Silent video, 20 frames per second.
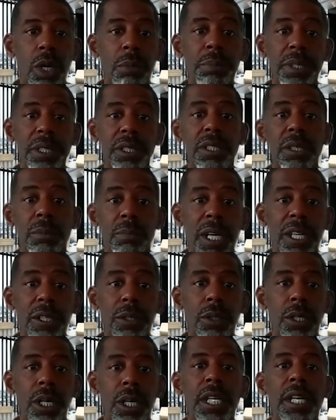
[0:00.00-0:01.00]
So our business
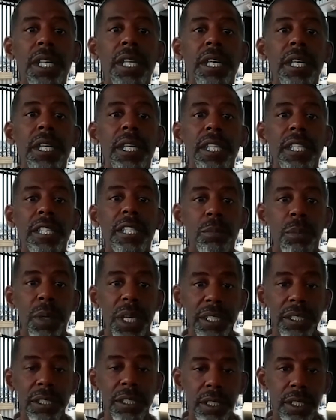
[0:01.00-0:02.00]
model
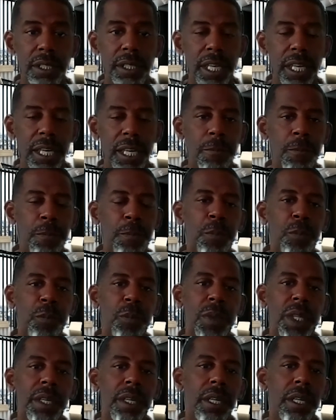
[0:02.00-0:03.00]
is based on that.
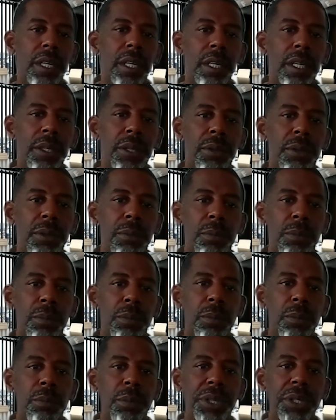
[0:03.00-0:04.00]
Uh,
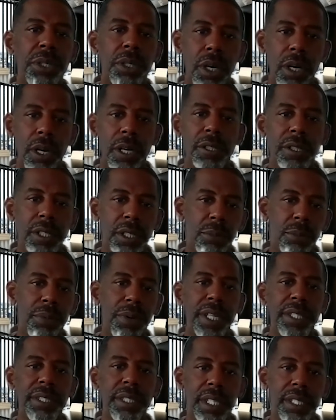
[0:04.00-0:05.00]
but the cost
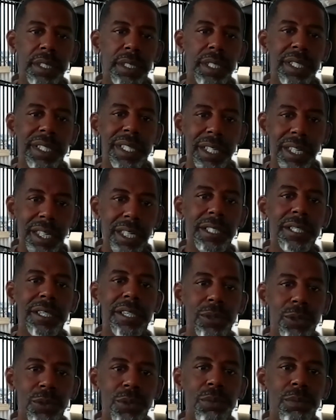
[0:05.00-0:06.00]
and the process to get
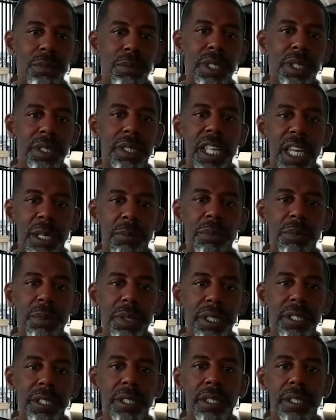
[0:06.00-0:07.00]
into this
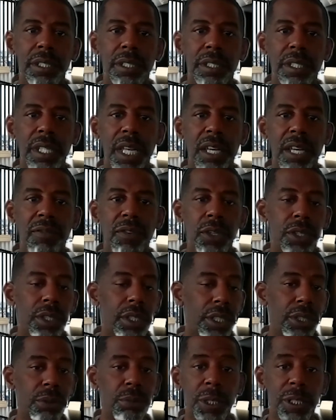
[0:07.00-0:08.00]
type of business is not
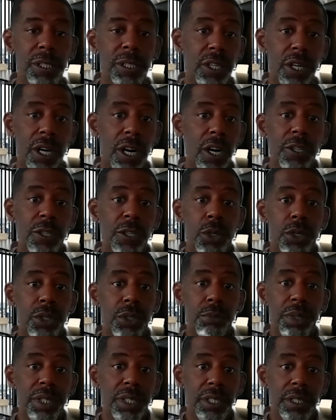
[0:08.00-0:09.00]
very clear because there are
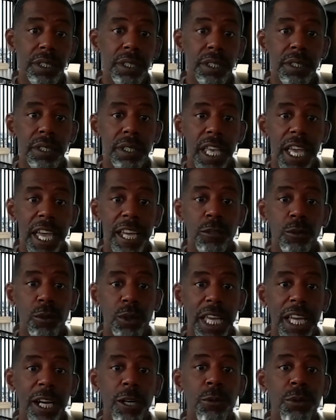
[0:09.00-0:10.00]
no other businesses
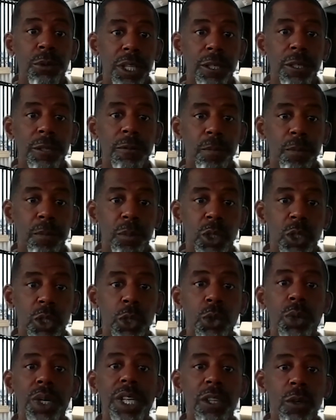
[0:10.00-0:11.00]
actually out there
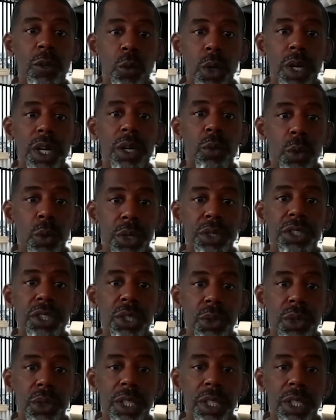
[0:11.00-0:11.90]
doing what we're